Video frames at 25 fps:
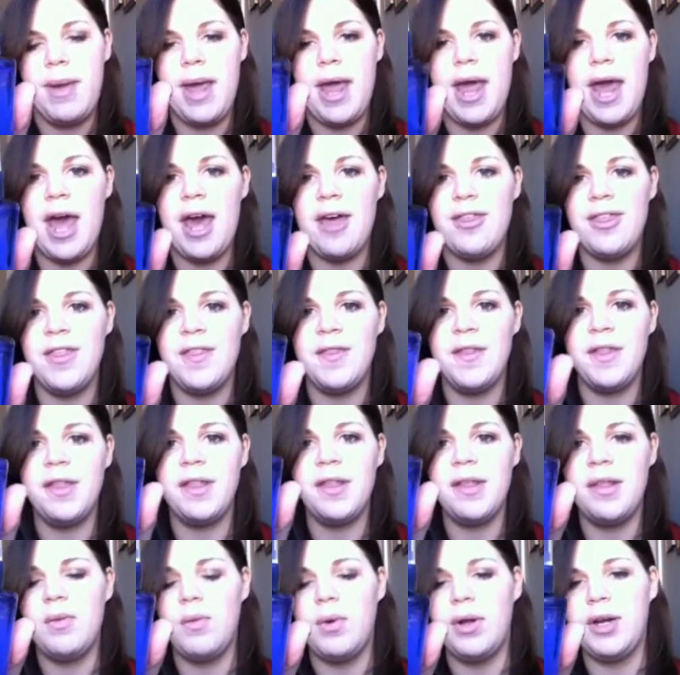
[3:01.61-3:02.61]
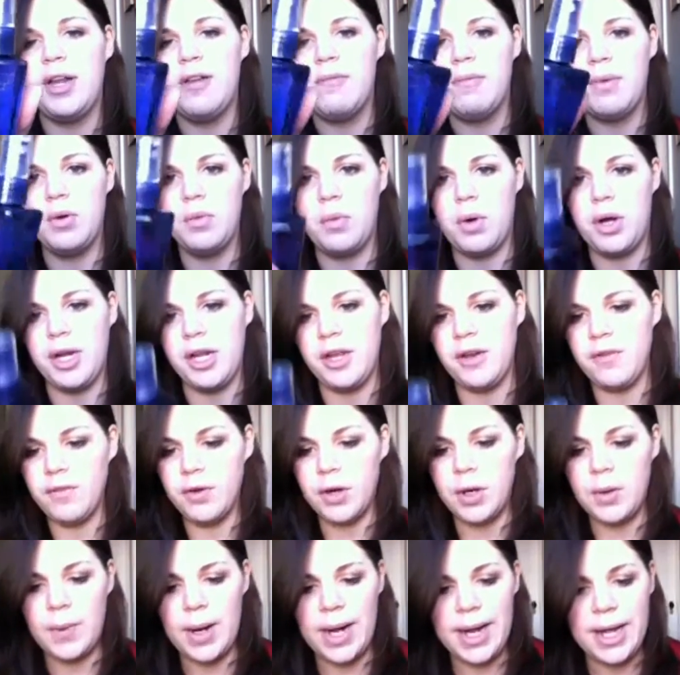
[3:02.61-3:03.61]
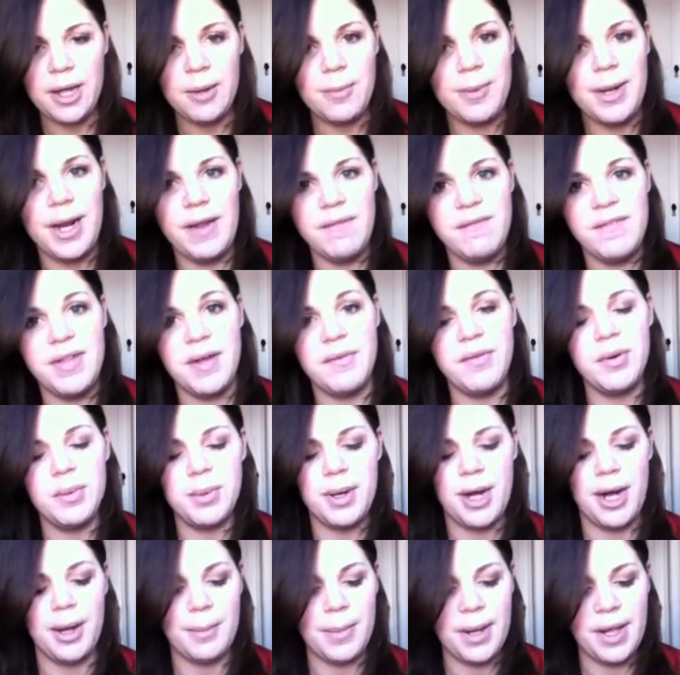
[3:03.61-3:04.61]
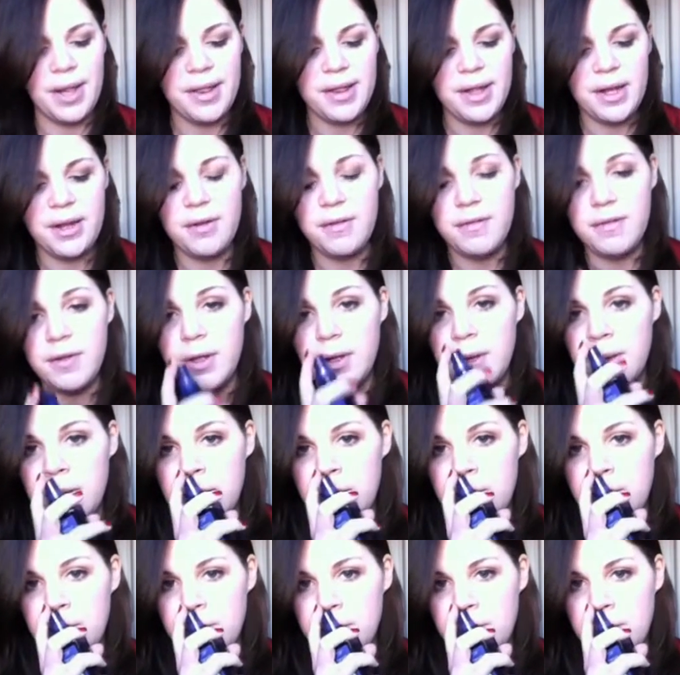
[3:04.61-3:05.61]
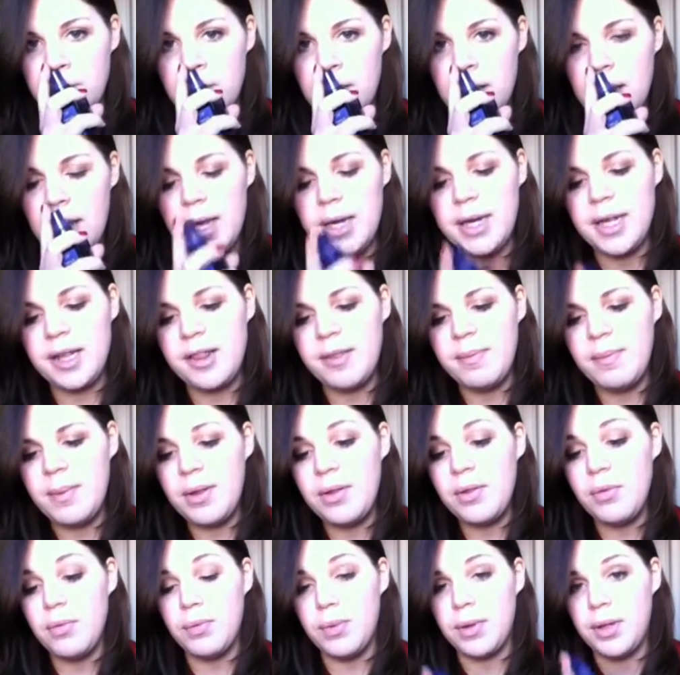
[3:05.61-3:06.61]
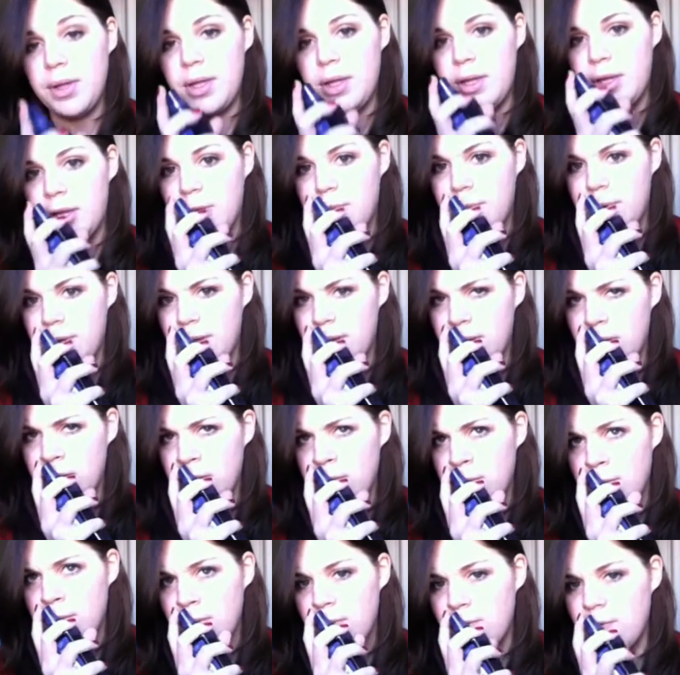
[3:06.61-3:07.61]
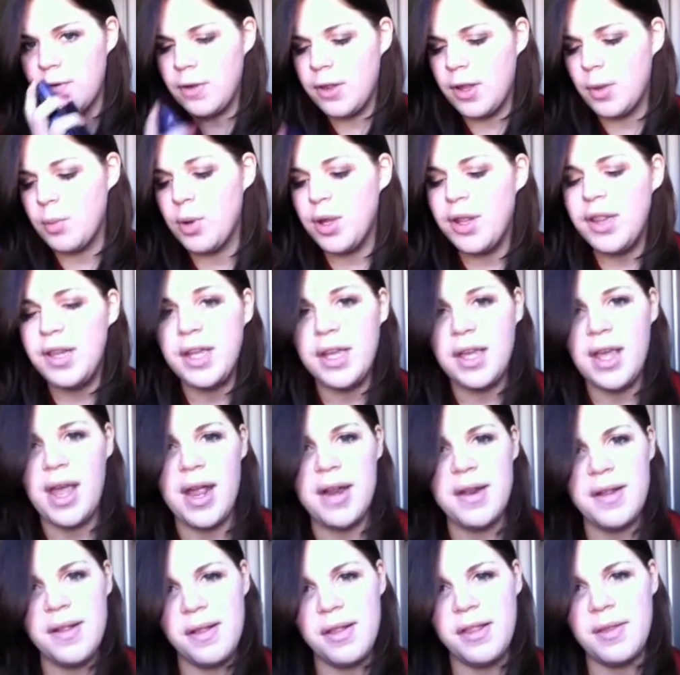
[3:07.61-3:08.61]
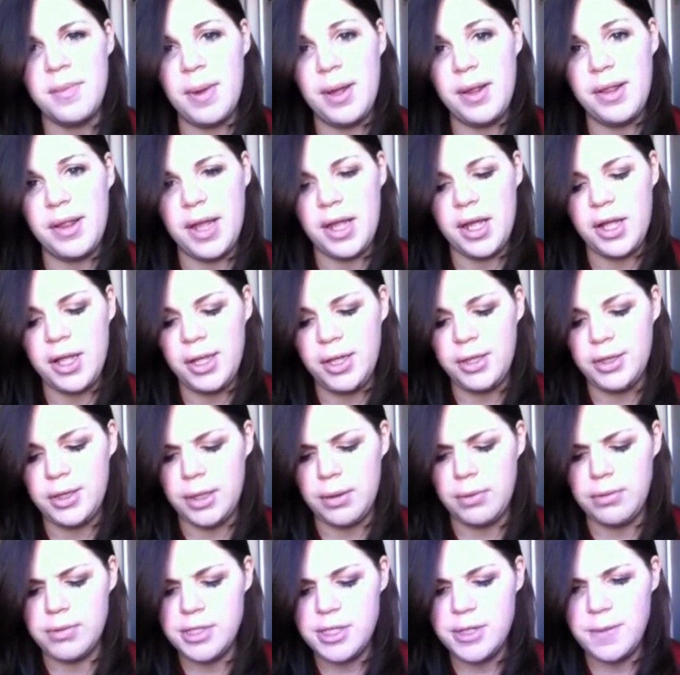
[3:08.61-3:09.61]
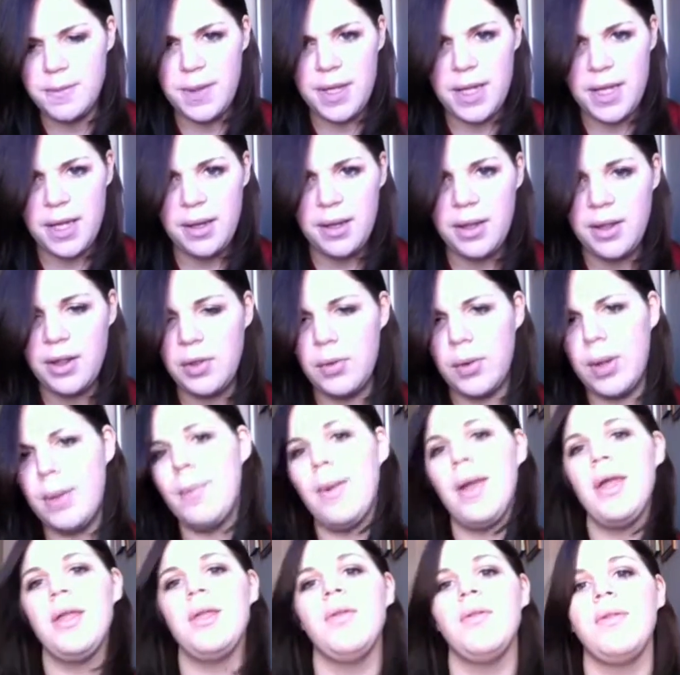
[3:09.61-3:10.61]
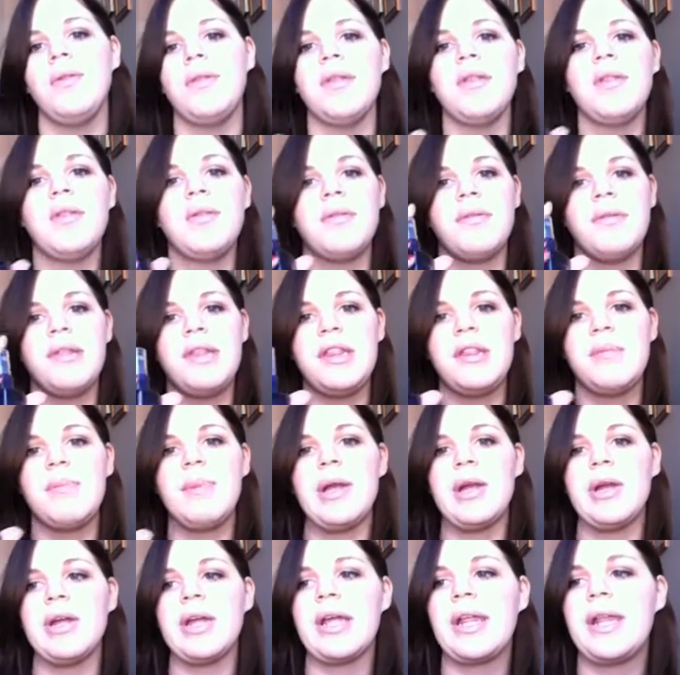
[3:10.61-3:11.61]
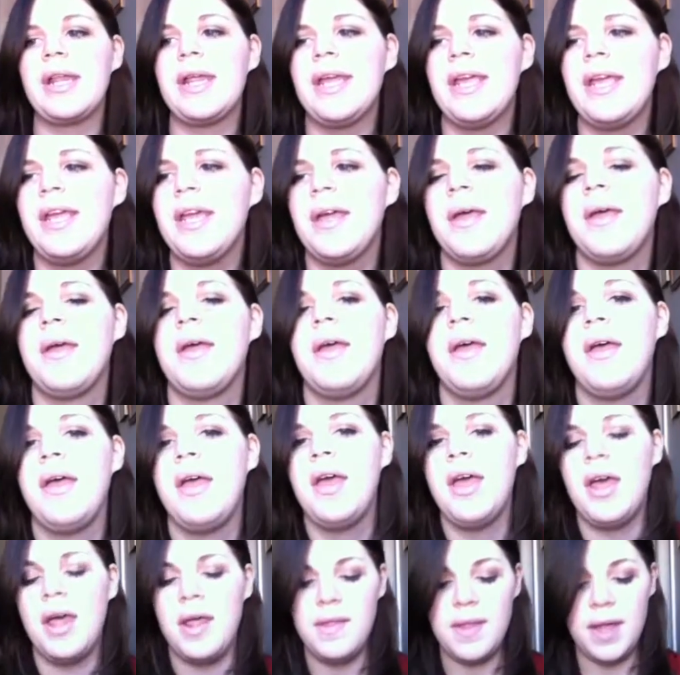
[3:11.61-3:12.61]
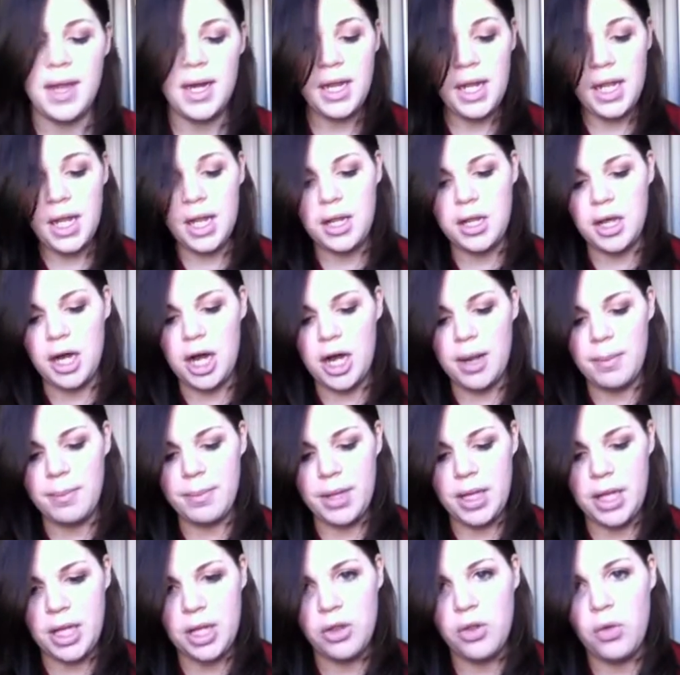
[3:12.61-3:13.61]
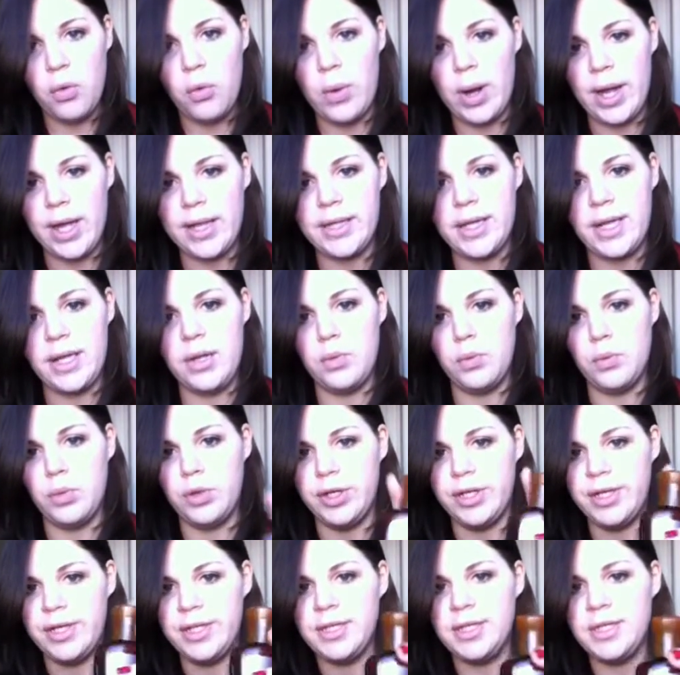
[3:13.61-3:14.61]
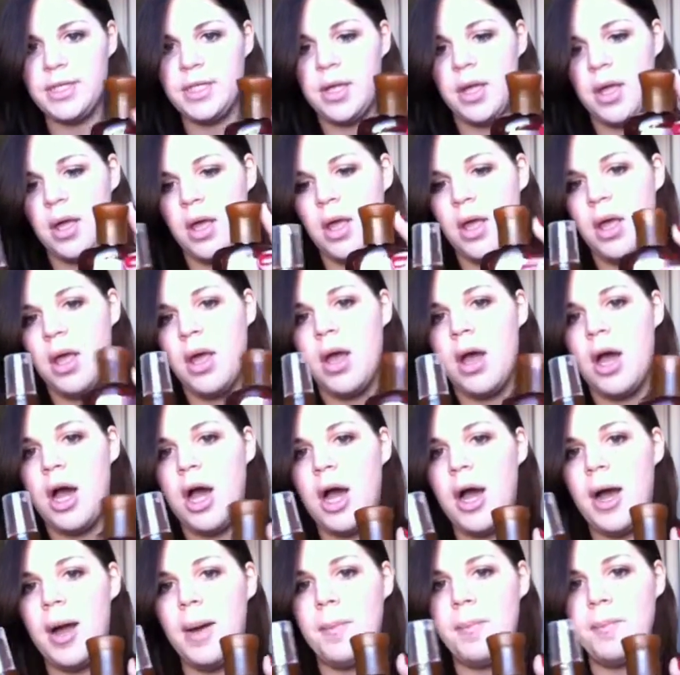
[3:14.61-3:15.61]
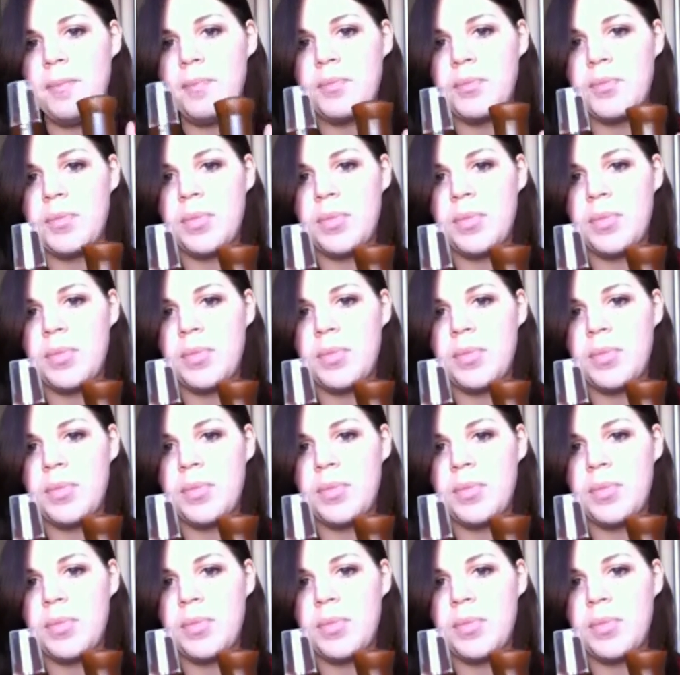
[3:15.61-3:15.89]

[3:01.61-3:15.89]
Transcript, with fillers: Path, and this is one I've been wanting for a while but I've never bought myself. And it smells really good, but for some reason it kind of smells like cologne to me, so I might use this sparingly. And then he got me Twilight Woods, the